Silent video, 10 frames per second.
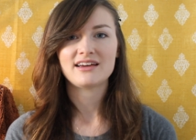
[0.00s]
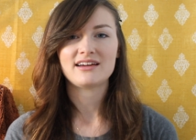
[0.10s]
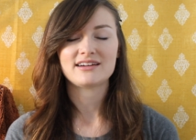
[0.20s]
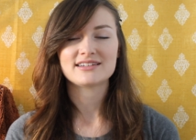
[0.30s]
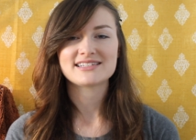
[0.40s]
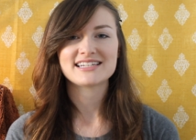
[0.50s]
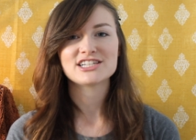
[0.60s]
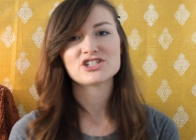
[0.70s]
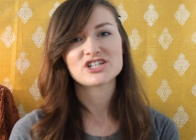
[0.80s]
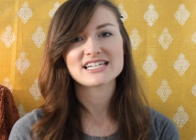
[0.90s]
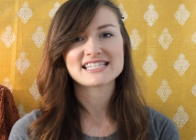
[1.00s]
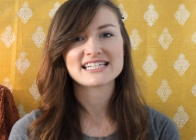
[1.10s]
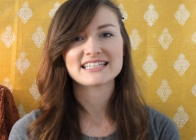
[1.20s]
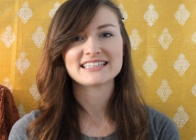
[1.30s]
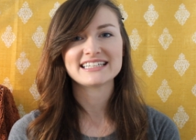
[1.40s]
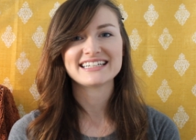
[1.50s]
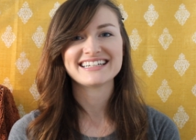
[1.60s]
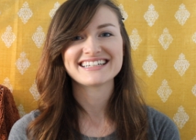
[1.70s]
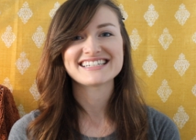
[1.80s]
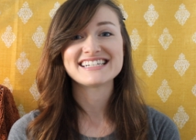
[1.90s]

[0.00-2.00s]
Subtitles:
It interestingly